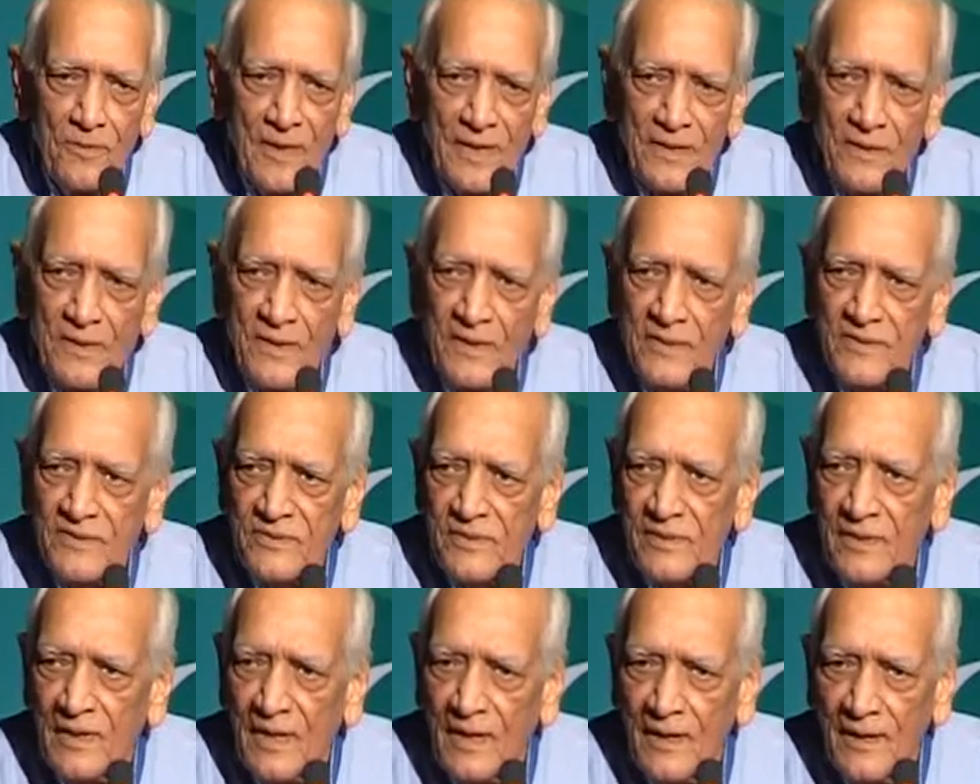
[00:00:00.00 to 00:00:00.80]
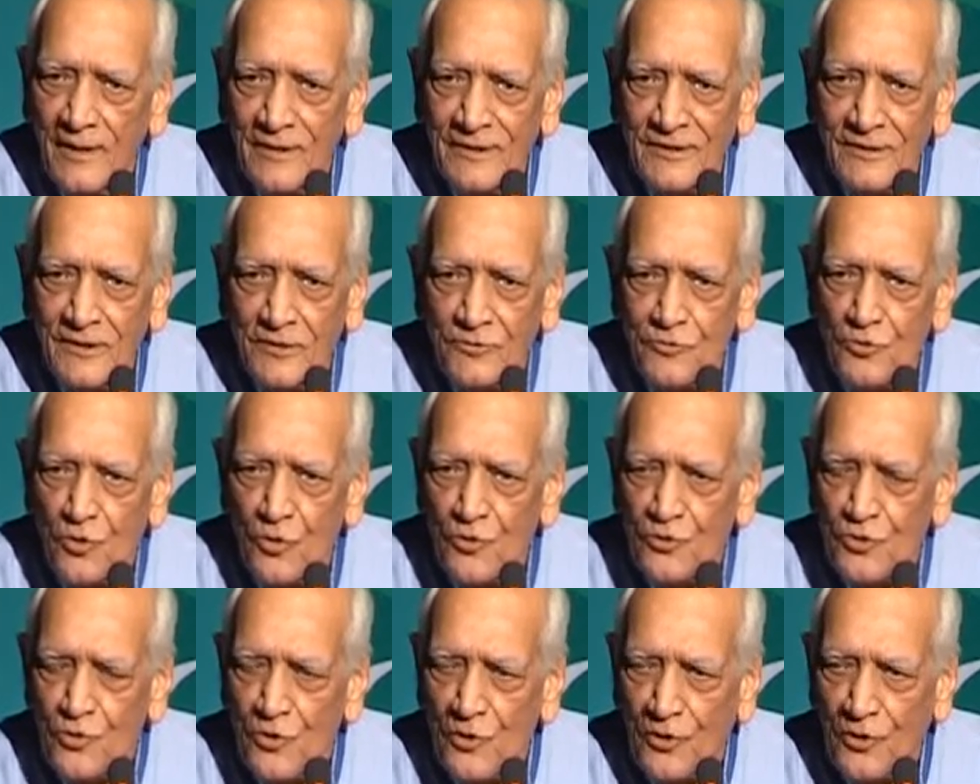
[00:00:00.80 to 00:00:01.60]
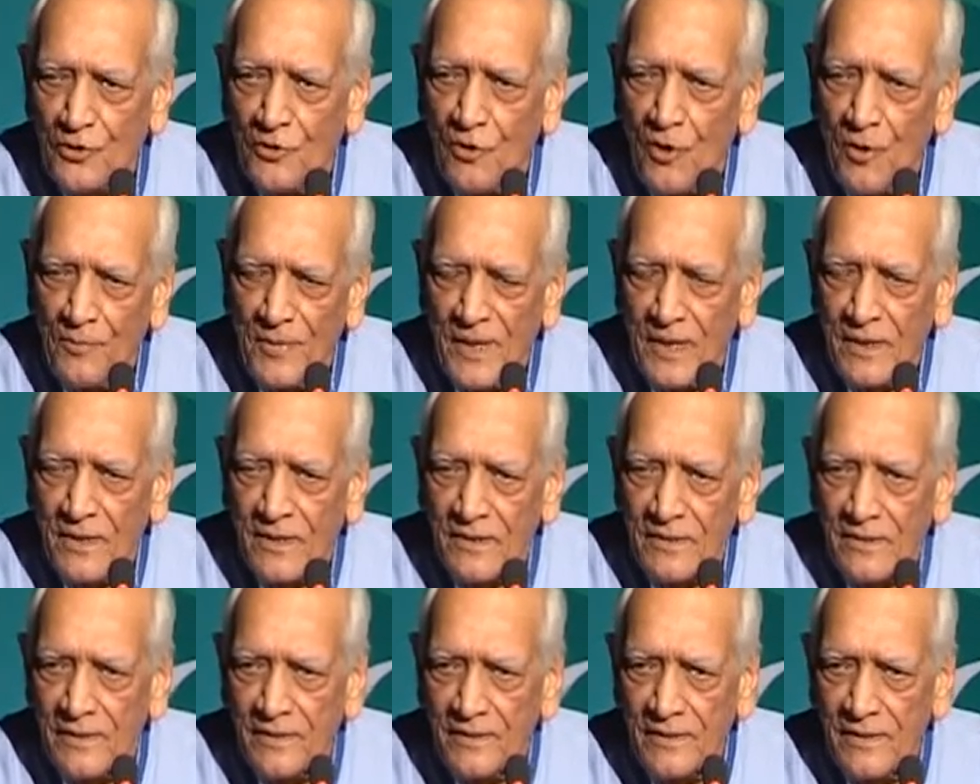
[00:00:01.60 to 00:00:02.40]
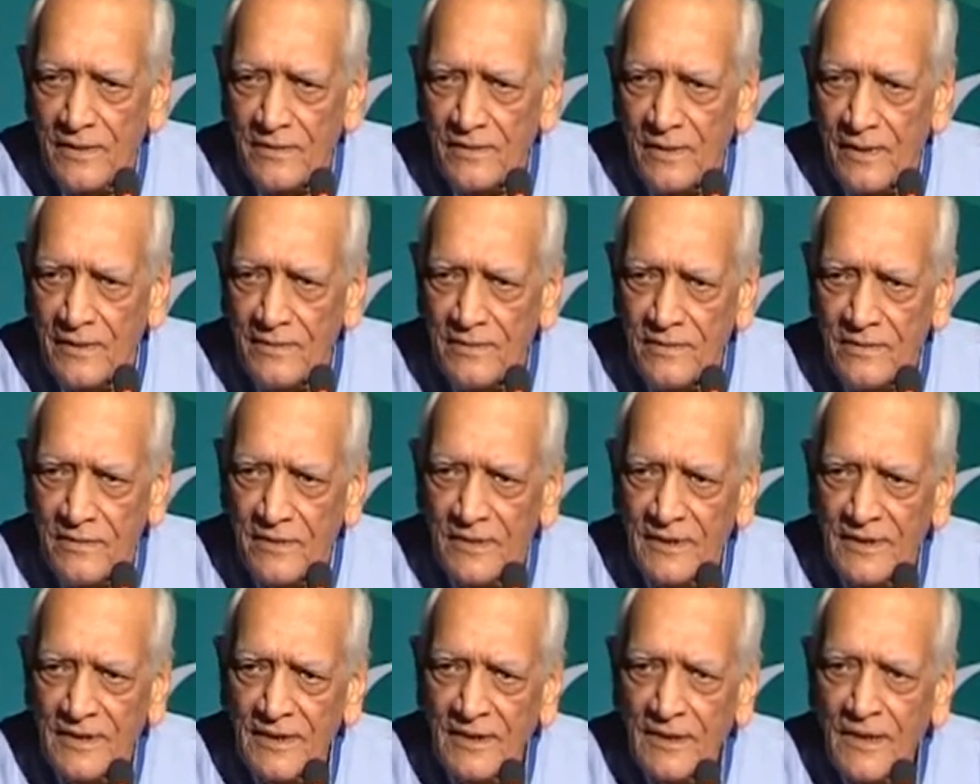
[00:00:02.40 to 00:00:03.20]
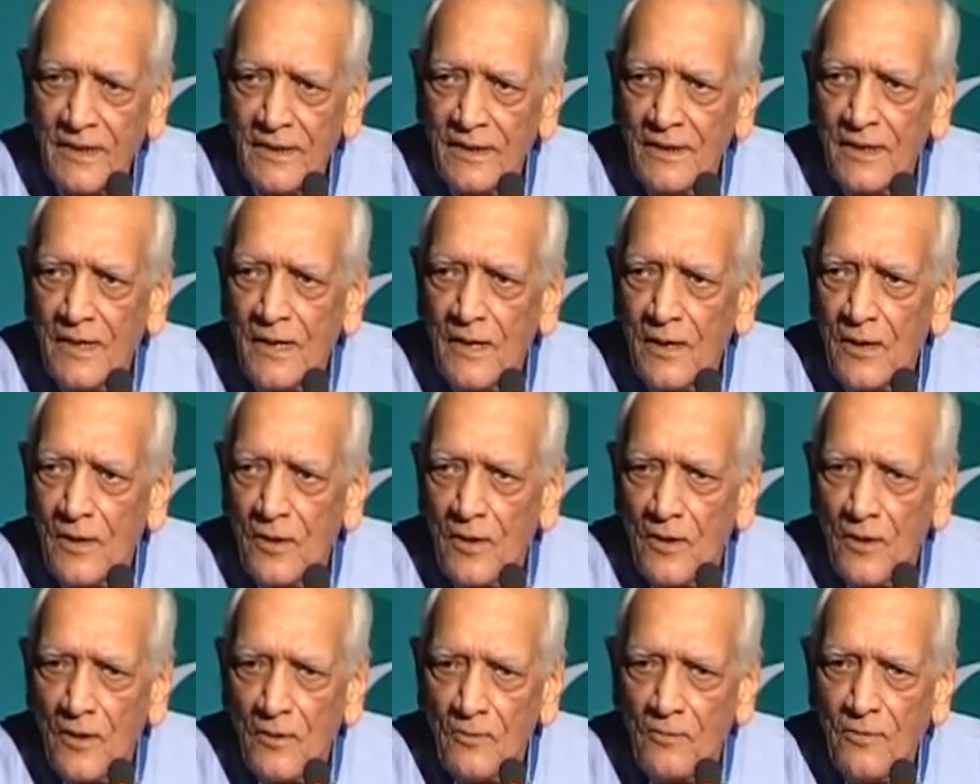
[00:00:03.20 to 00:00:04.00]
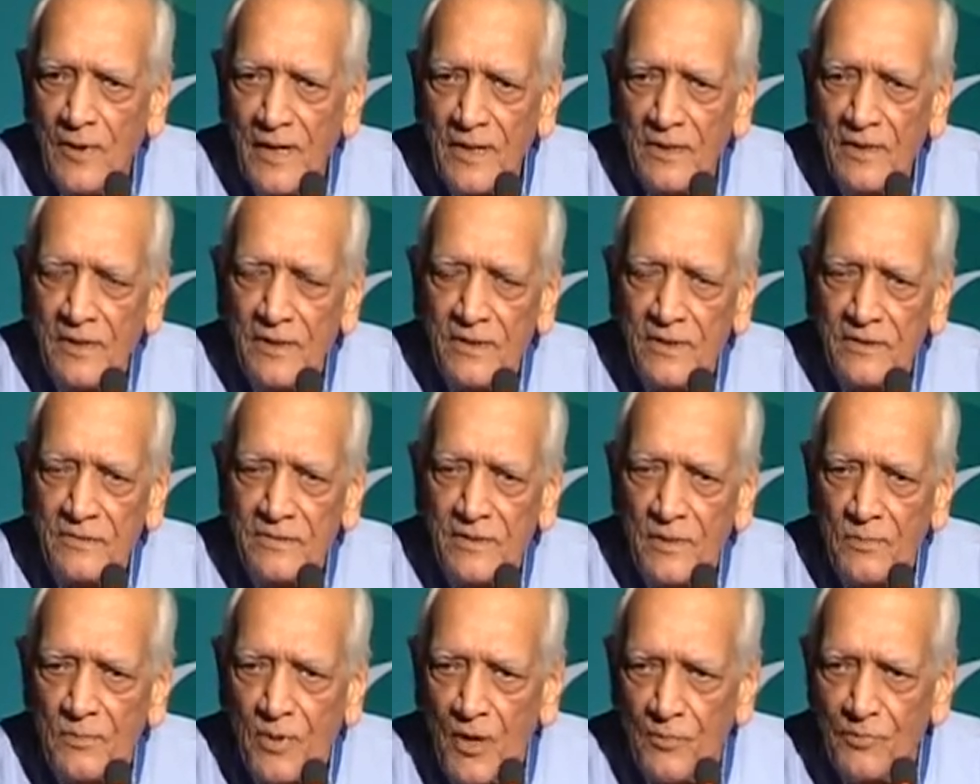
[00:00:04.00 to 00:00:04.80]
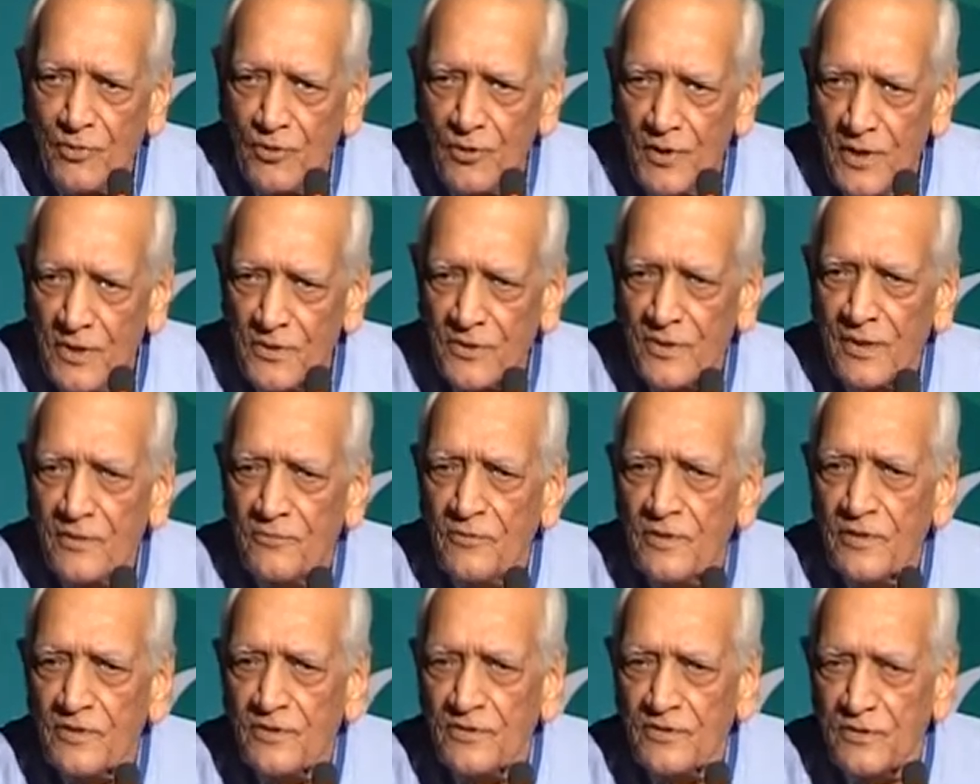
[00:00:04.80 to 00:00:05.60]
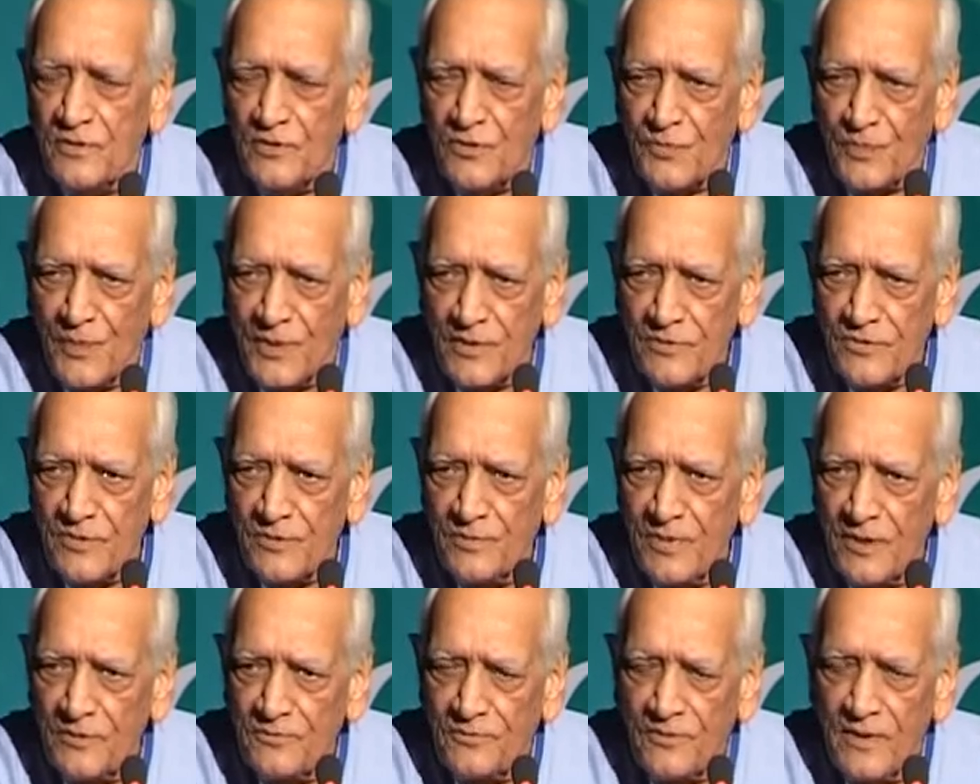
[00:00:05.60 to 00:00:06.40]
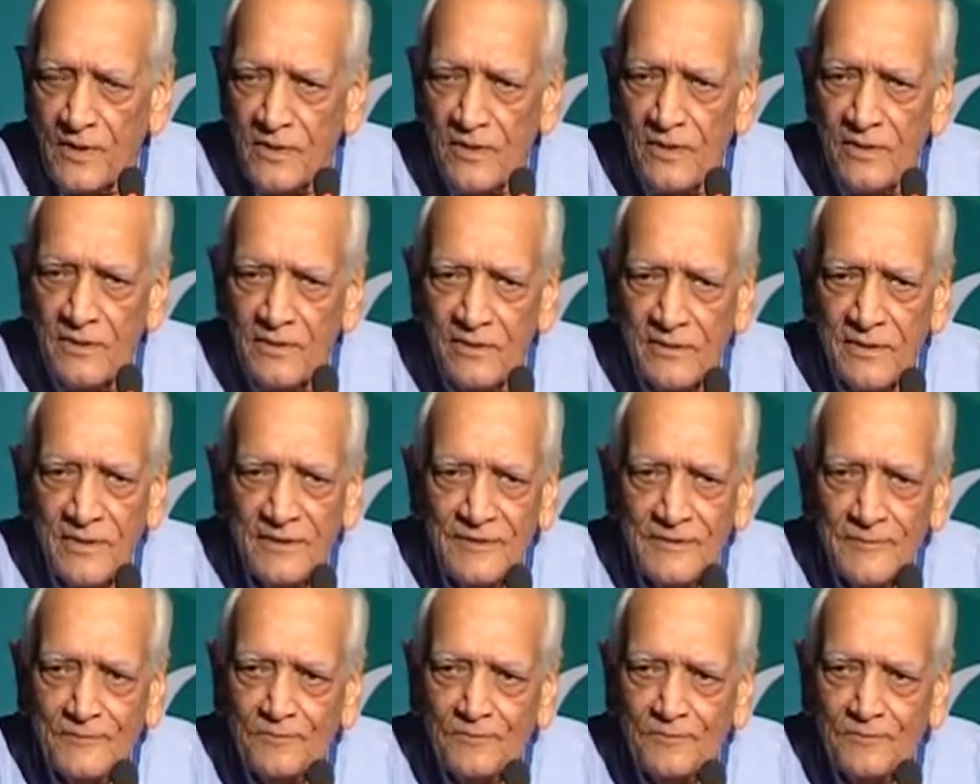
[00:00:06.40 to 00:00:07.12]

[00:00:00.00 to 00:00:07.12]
Whether it's uh, socio-economic reasons, whether it is the population which is responsible for this,